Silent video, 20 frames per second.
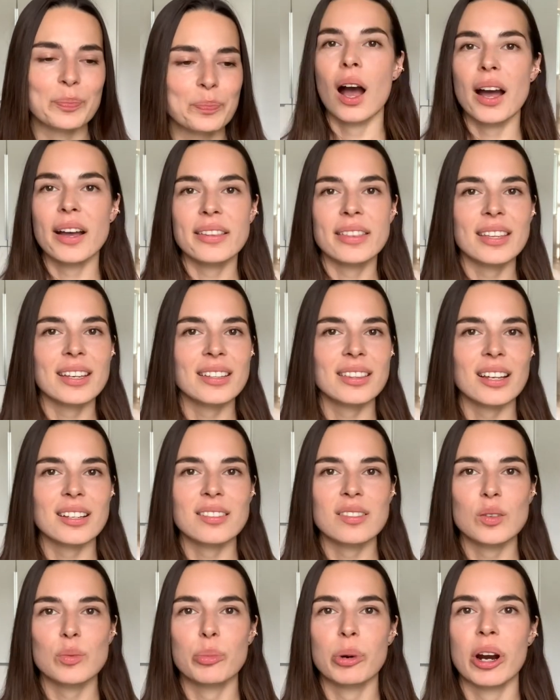I think
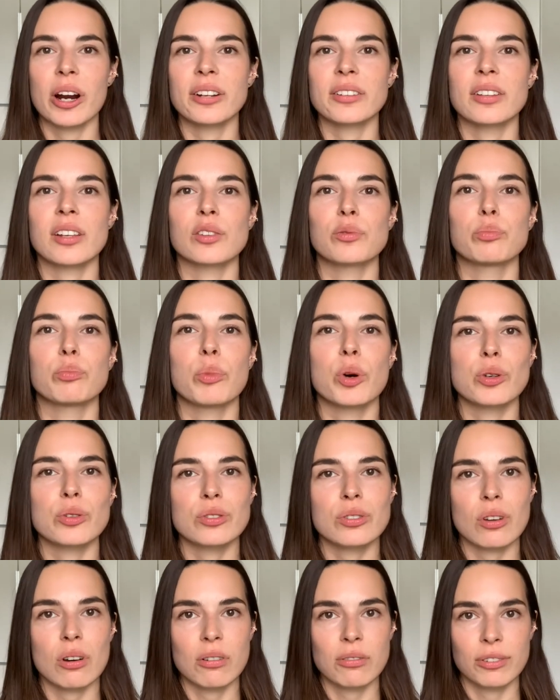that's the part that's
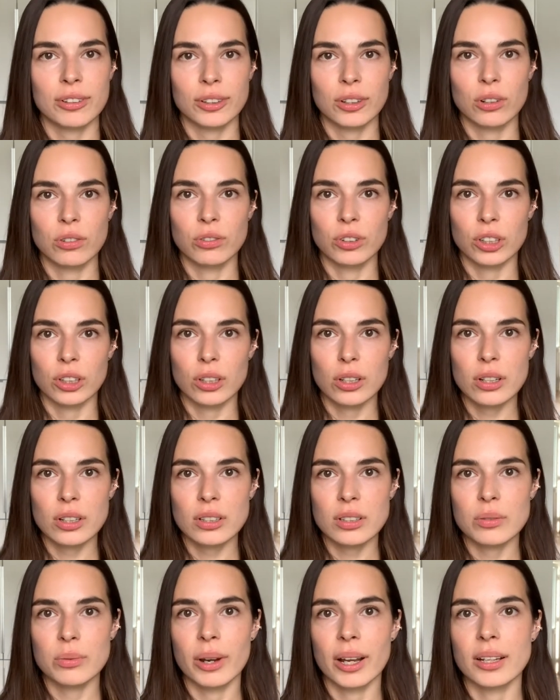most often
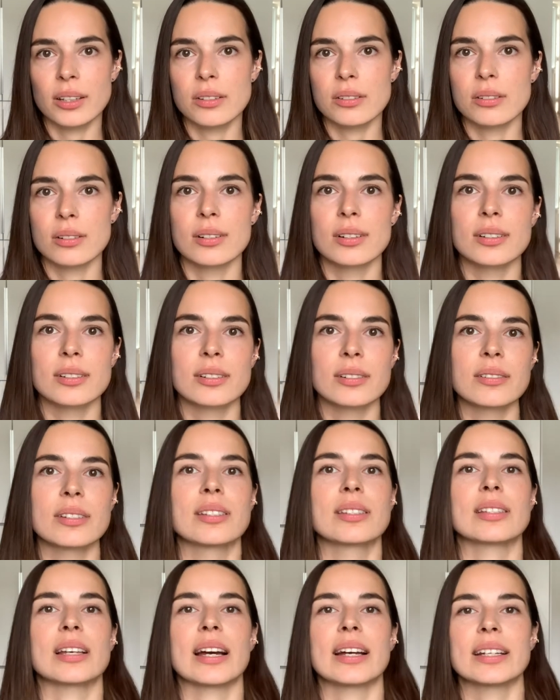overlooked when you're
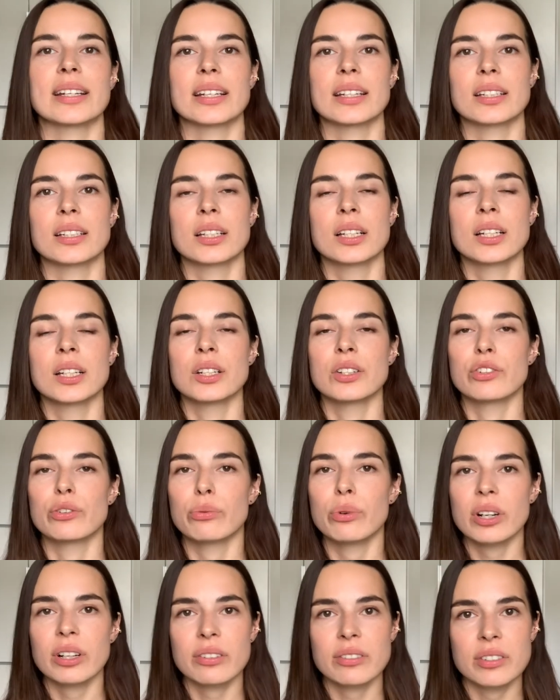deciding to
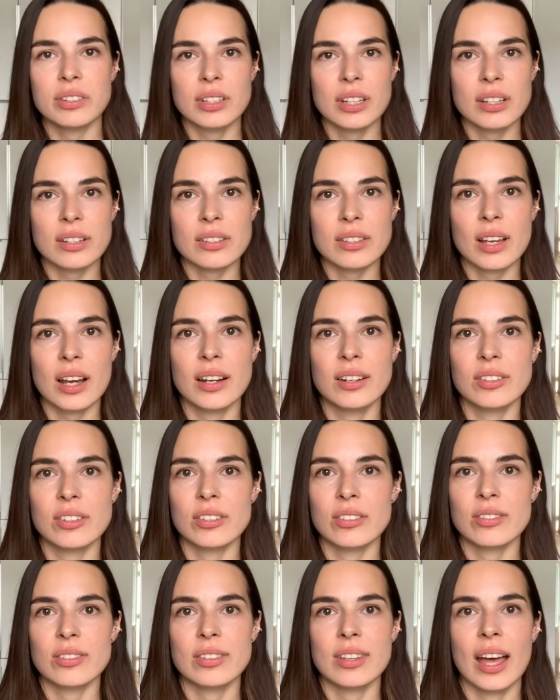work as a data
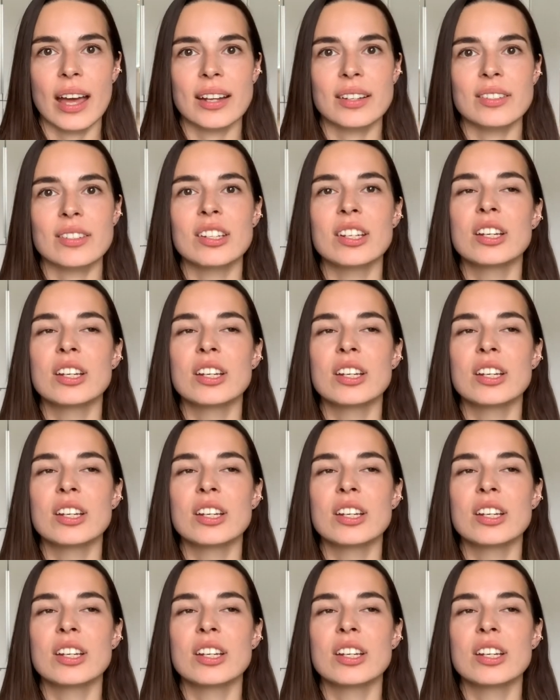scientist that